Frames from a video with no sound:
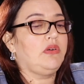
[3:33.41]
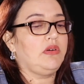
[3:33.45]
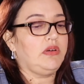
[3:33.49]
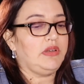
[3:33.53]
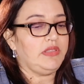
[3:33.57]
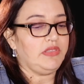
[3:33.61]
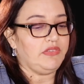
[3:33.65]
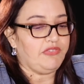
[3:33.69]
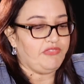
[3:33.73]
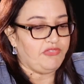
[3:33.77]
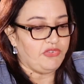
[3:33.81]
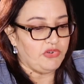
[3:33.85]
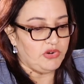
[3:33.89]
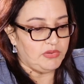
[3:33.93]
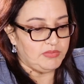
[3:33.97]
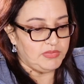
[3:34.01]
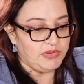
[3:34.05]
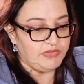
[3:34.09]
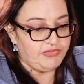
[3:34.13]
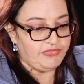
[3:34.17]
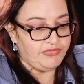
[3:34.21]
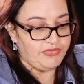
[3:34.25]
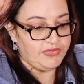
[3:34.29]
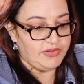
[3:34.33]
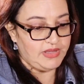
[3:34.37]
or in the form
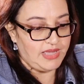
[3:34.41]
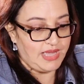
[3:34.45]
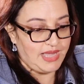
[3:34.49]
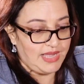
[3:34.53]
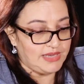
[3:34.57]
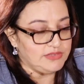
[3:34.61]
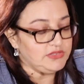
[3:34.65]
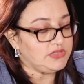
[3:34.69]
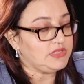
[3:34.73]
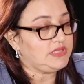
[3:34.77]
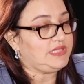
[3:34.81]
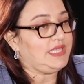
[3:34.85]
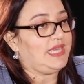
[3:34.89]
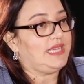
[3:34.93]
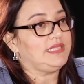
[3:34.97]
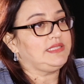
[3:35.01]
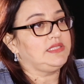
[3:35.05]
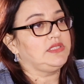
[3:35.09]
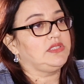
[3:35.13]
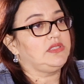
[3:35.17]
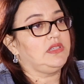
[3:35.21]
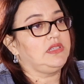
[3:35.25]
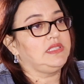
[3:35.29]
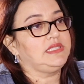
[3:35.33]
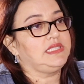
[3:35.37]
of
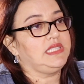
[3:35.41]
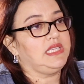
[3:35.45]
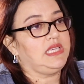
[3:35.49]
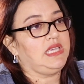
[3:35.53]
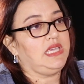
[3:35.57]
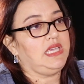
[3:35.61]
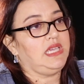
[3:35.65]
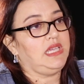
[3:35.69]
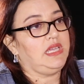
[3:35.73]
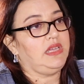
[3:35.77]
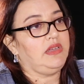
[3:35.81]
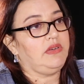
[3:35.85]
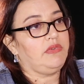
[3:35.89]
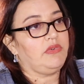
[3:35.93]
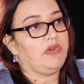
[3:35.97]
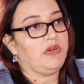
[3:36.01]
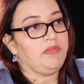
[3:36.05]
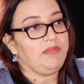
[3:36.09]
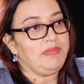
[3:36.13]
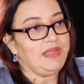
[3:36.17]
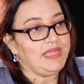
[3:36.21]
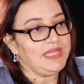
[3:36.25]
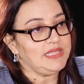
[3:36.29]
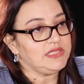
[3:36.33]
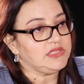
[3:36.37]
$100,000 a year or
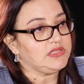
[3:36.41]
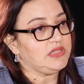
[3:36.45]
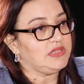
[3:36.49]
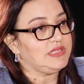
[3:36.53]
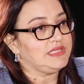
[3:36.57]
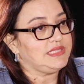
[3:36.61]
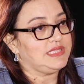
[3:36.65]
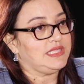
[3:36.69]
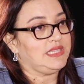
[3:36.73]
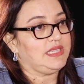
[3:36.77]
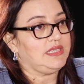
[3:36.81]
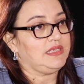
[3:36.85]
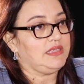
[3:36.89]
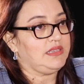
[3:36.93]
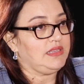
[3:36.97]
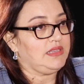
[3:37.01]
$1,000,000